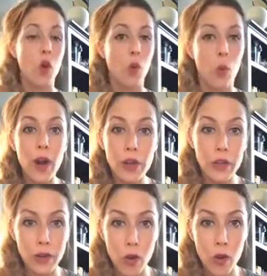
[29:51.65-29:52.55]
What are
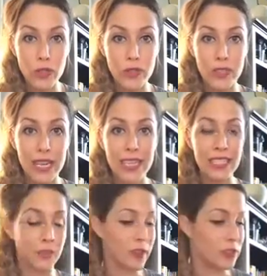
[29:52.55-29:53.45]
your goals for
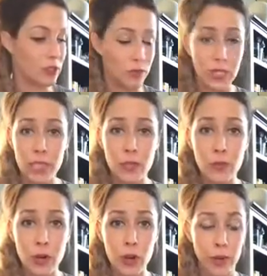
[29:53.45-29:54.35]
next month? Do you need a new
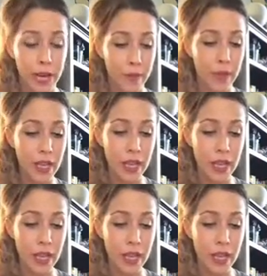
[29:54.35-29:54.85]
program?